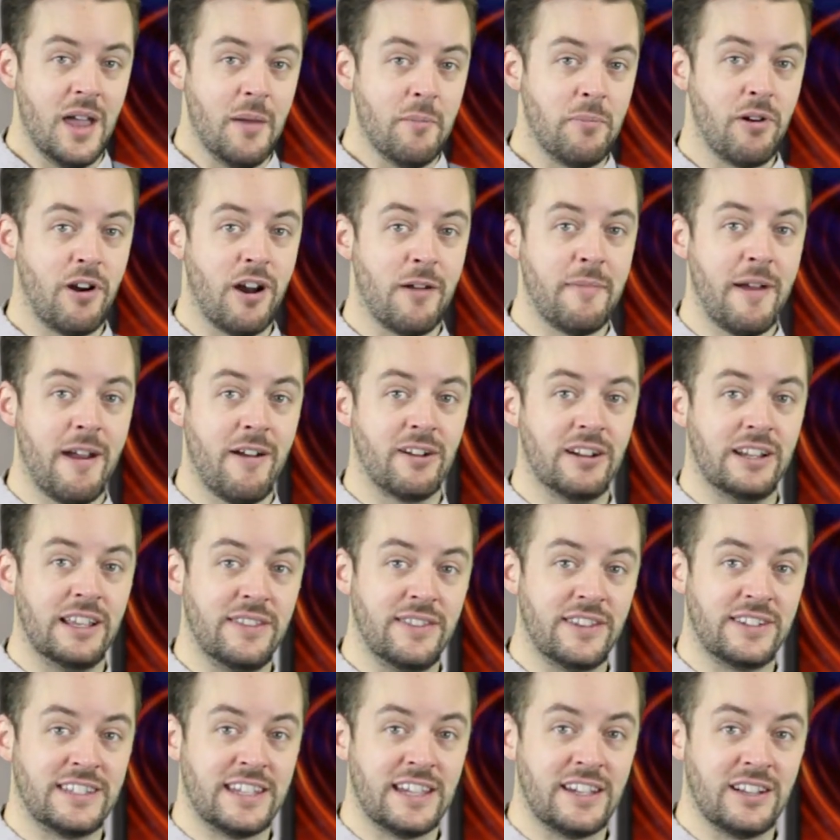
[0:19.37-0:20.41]
Primarily,
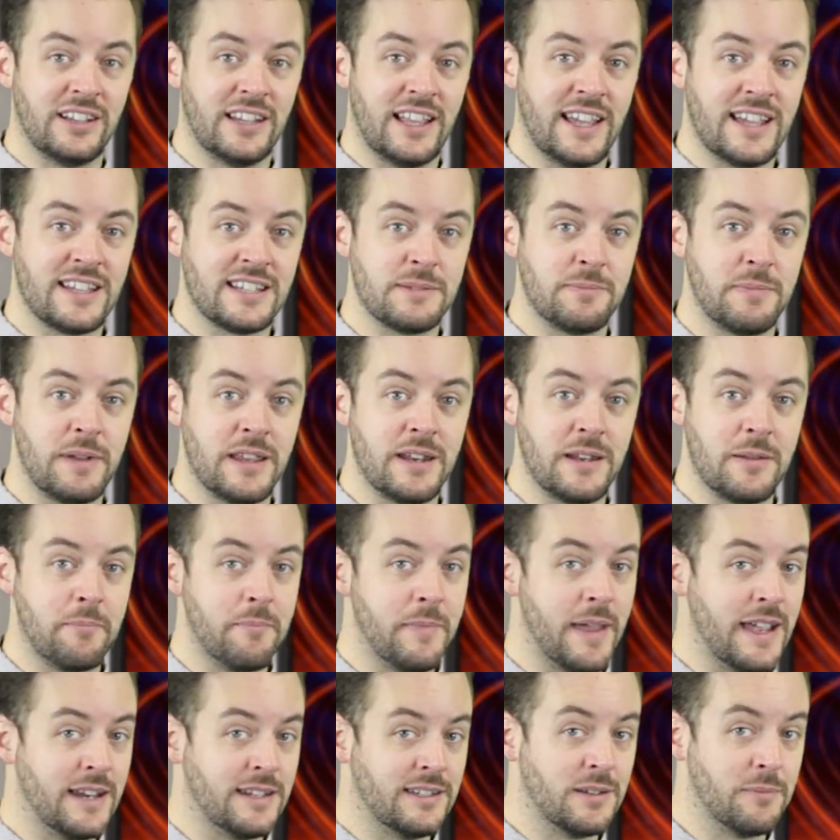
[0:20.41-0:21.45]
the deal has been
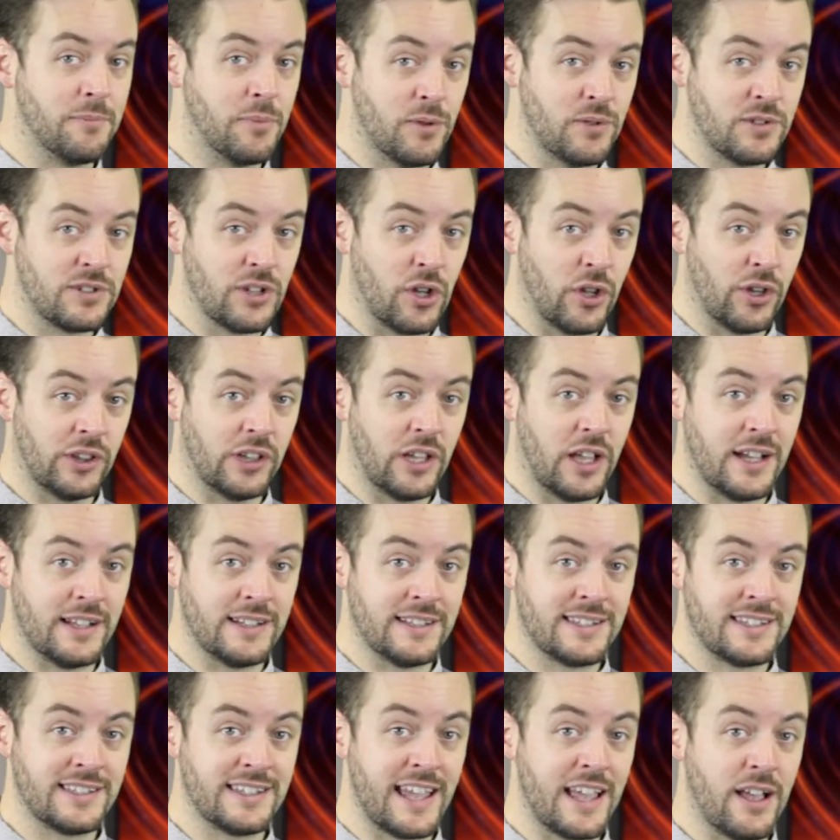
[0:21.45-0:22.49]
made to boost
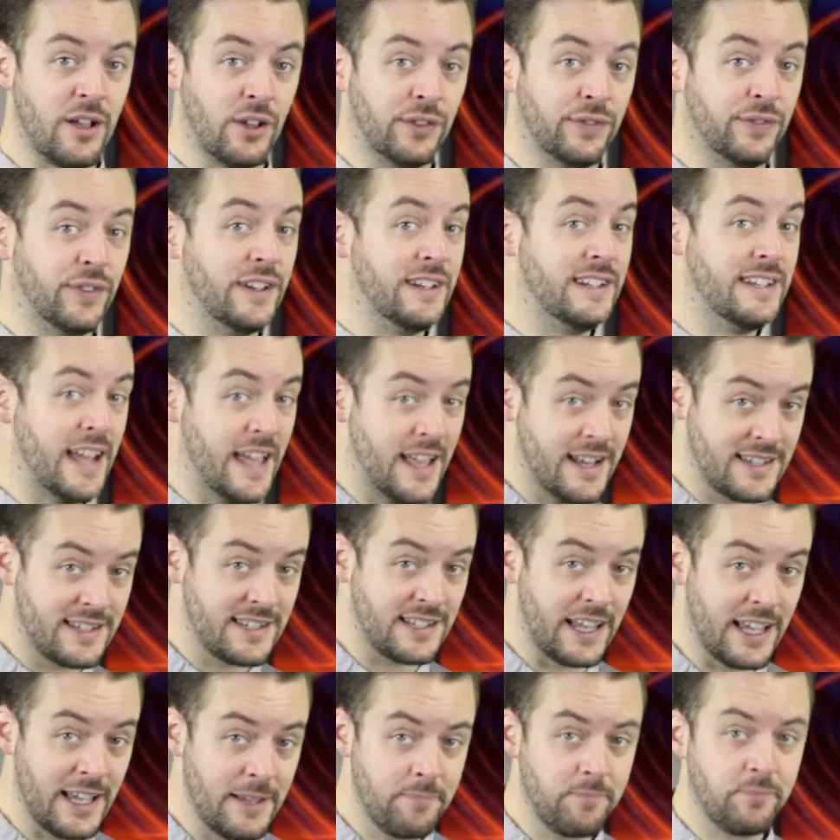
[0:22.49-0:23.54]
online sales for
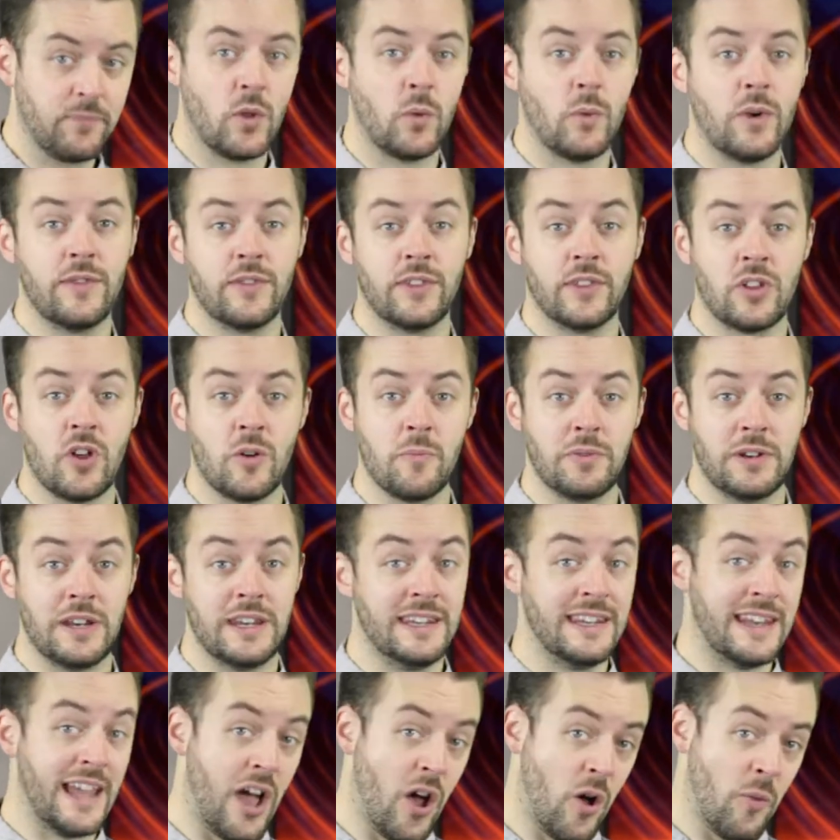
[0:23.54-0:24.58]
Nestlé, with the company
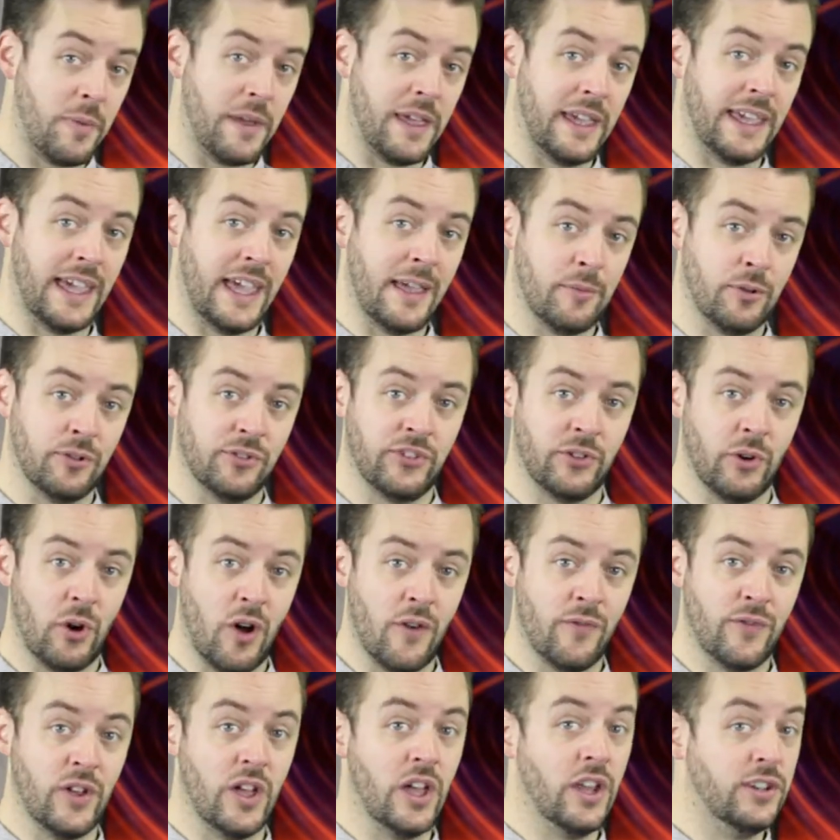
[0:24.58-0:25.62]
now being able to
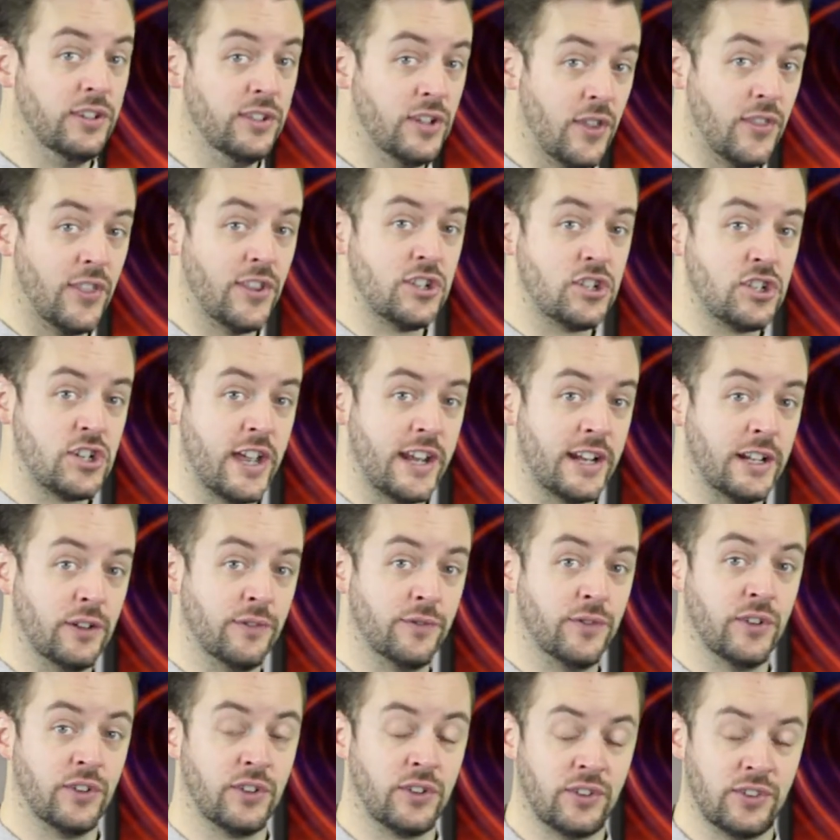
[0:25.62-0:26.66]
offer another channel
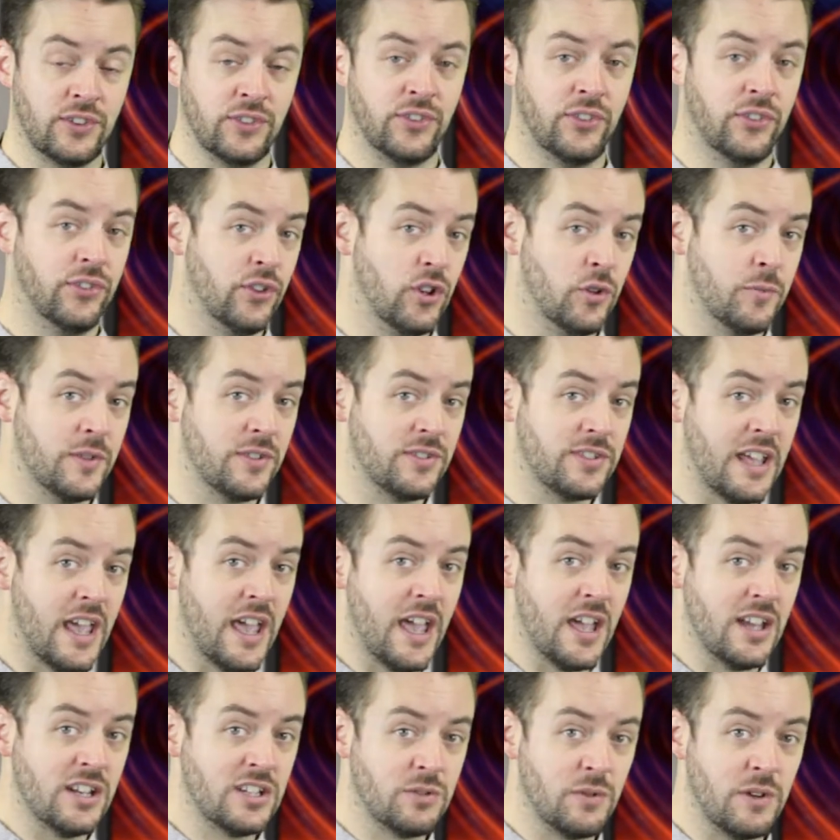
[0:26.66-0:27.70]
for consumers
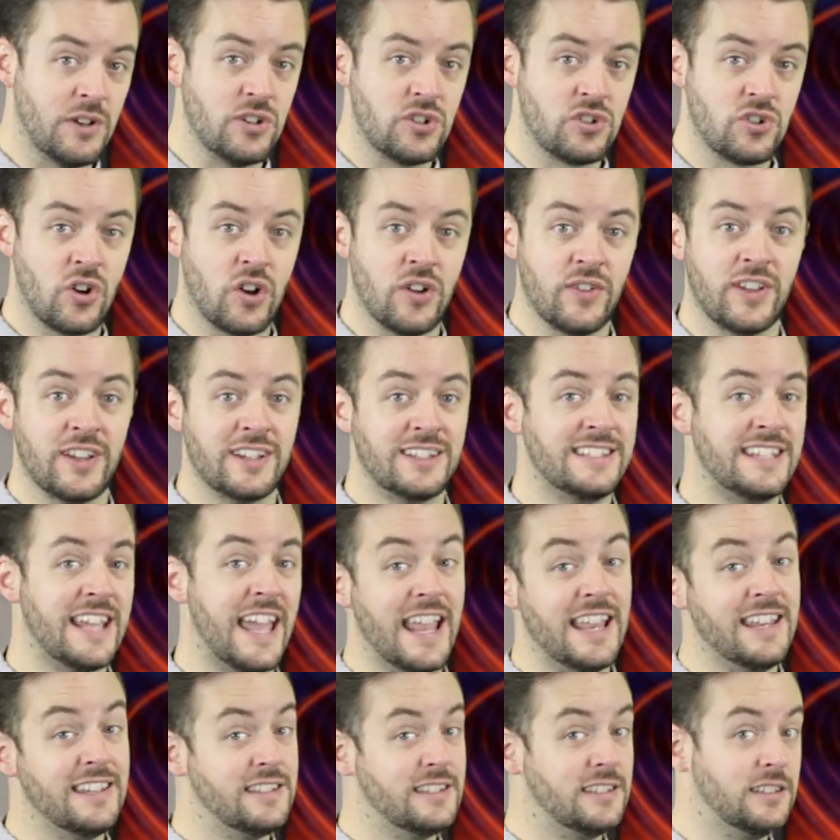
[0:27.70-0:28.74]
to enjoy their
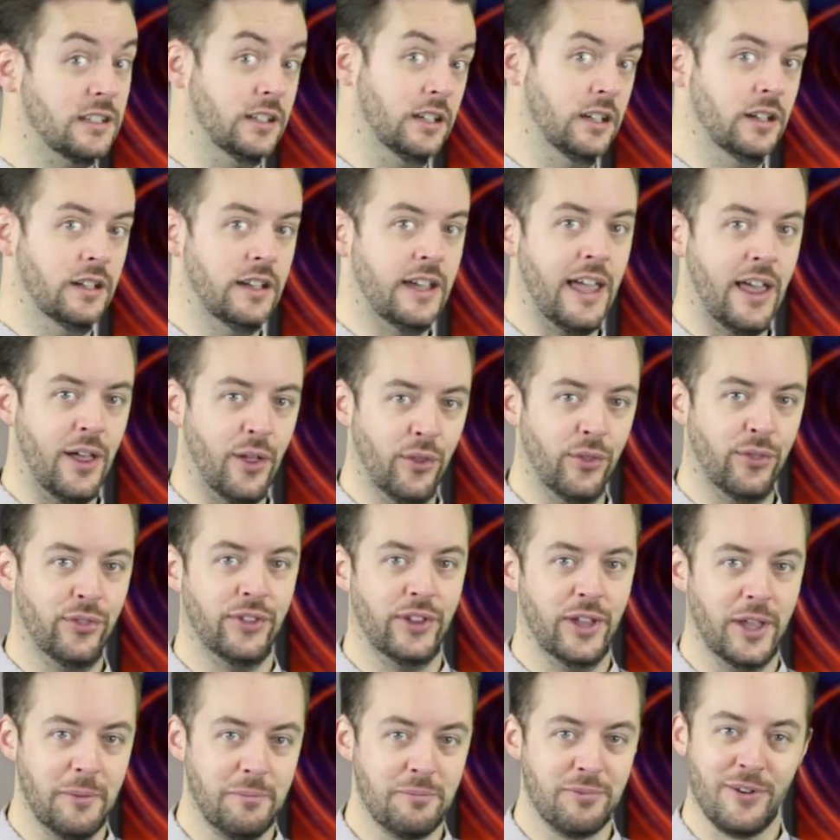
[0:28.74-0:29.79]
tastier,
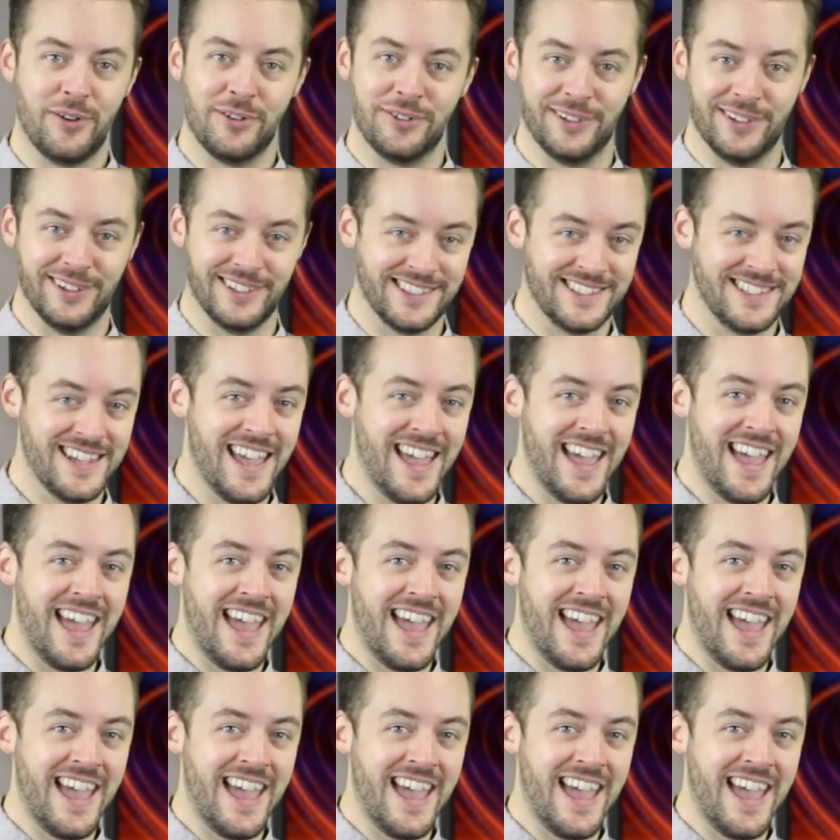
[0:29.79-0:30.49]
healthier products.